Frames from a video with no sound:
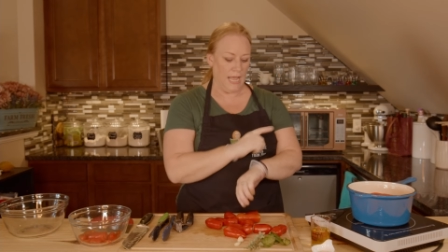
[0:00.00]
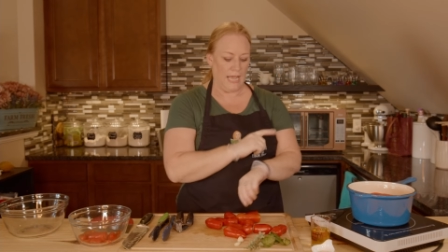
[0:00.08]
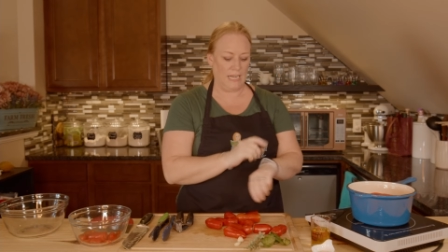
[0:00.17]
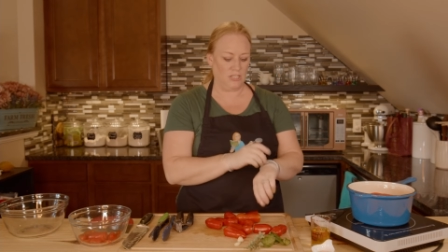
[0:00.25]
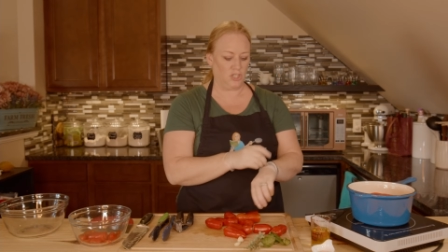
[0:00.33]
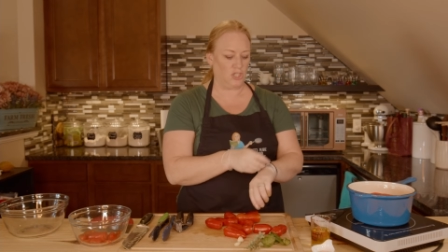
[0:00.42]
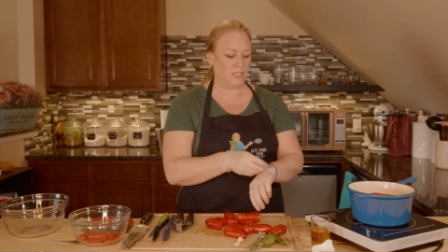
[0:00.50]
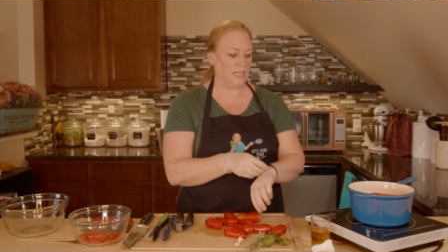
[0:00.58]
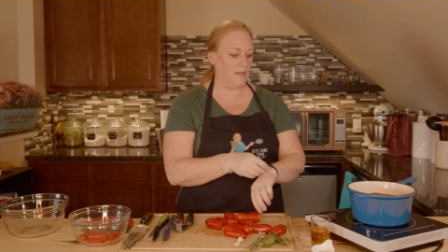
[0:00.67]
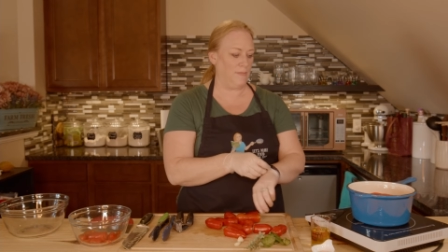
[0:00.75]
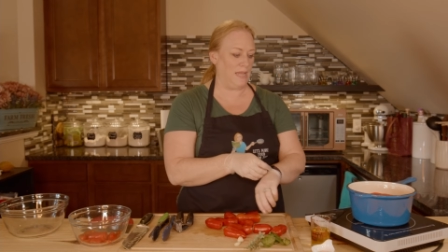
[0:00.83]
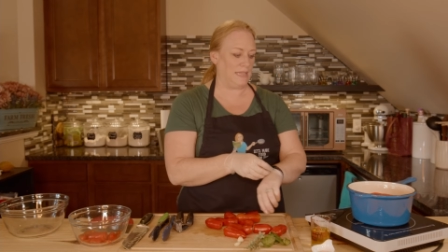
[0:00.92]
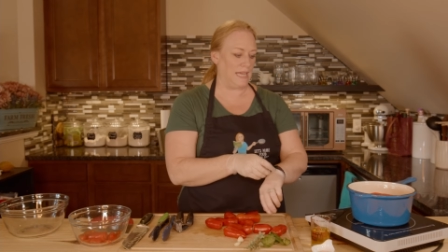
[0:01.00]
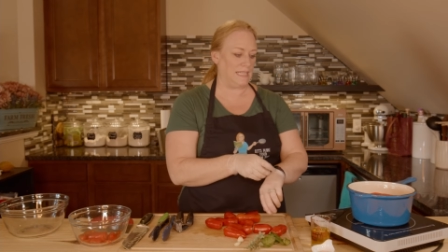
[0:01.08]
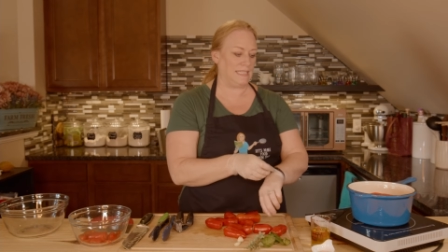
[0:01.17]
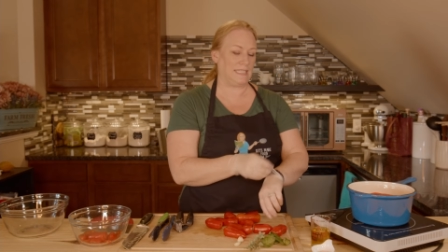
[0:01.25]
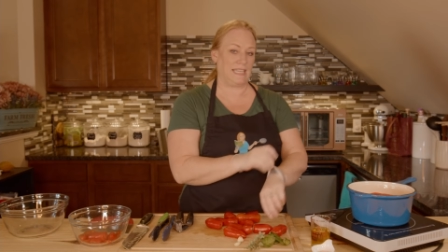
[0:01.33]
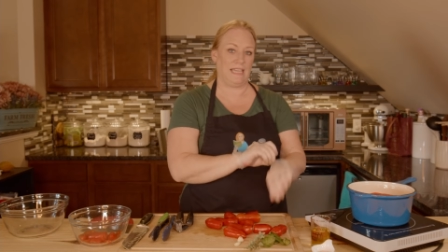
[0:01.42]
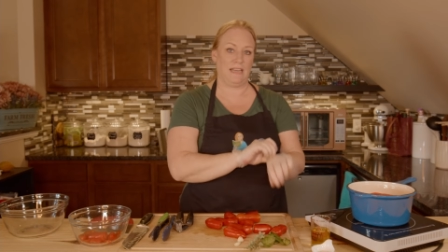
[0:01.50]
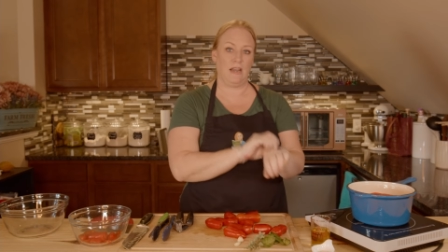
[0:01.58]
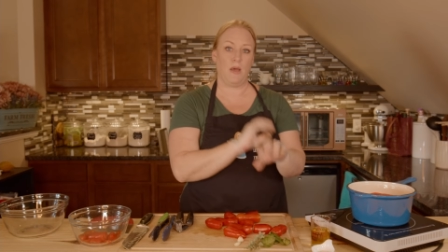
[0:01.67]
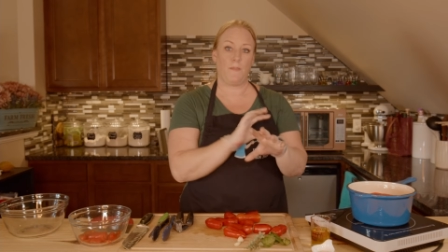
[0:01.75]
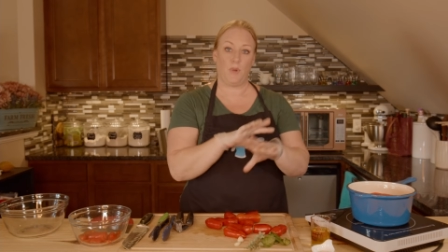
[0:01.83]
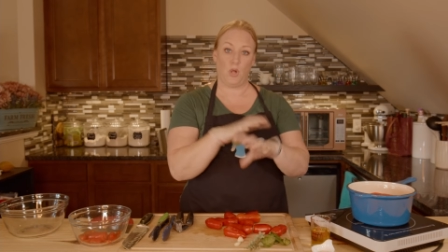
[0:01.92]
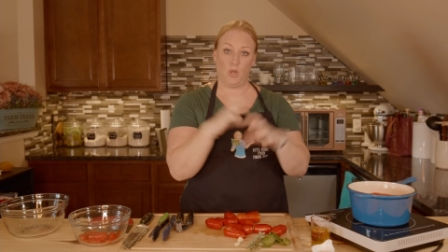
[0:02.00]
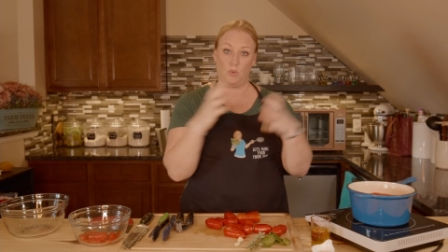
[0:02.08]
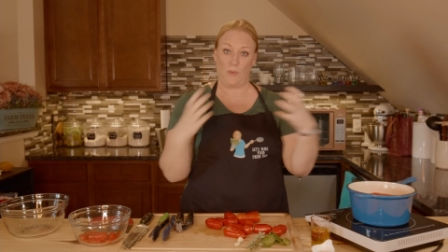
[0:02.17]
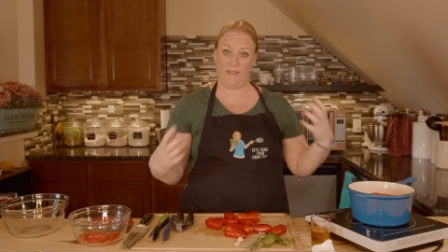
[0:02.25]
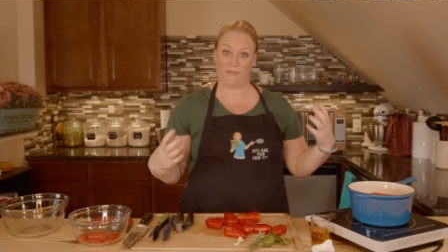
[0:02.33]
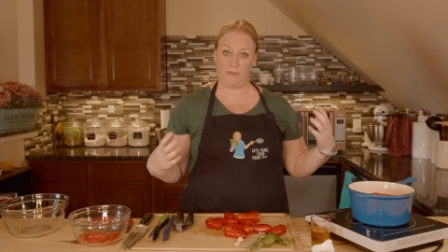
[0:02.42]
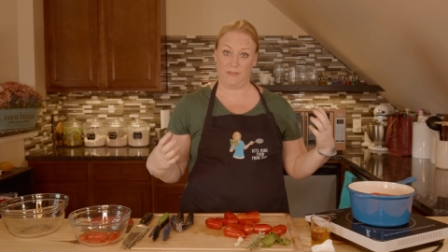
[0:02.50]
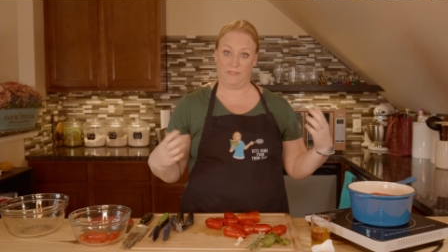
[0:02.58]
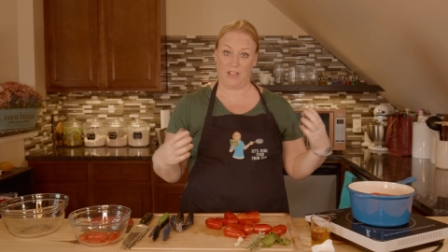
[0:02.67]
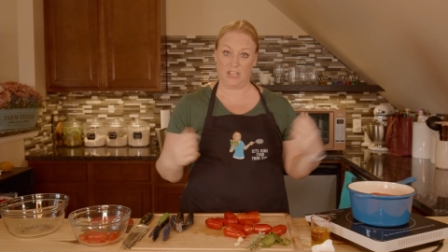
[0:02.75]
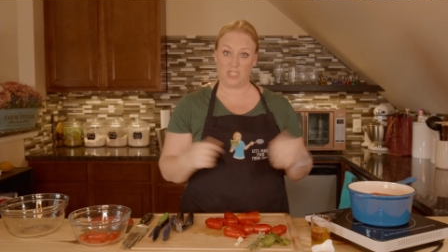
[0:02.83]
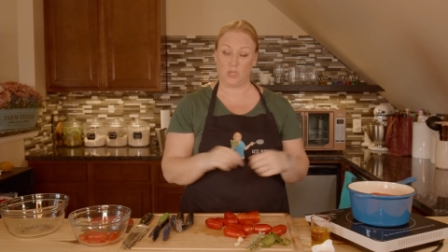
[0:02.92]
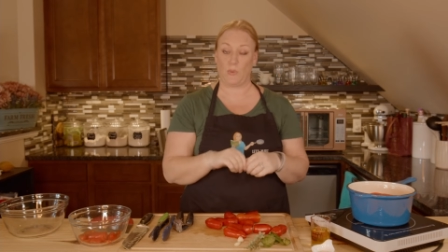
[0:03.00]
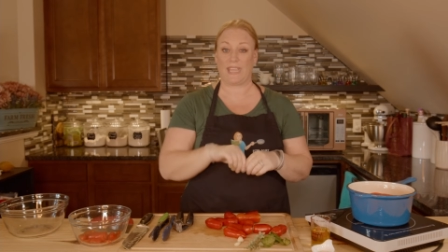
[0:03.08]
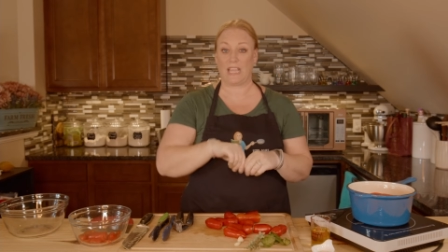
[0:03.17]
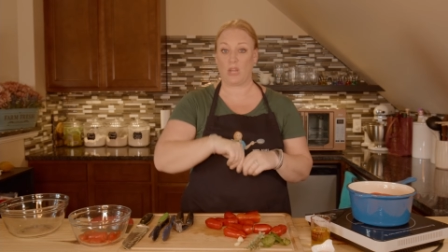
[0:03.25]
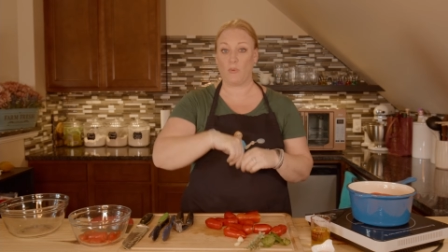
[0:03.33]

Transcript: and it's just gonna make that skin pull away from the flesh so I can